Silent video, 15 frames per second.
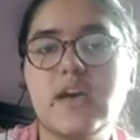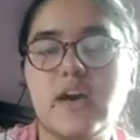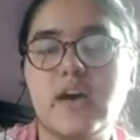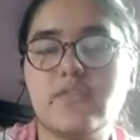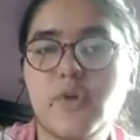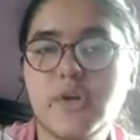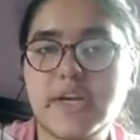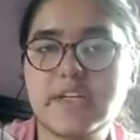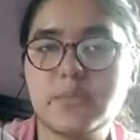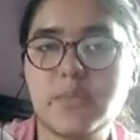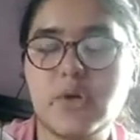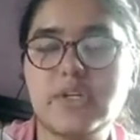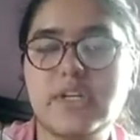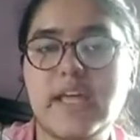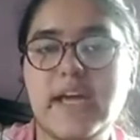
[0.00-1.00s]
uh, forget
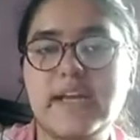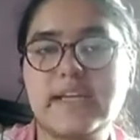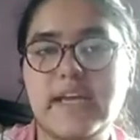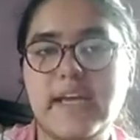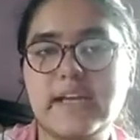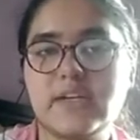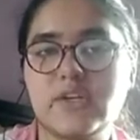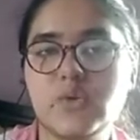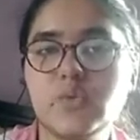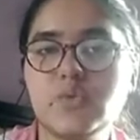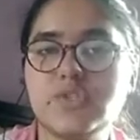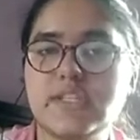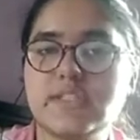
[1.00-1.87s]
about that and to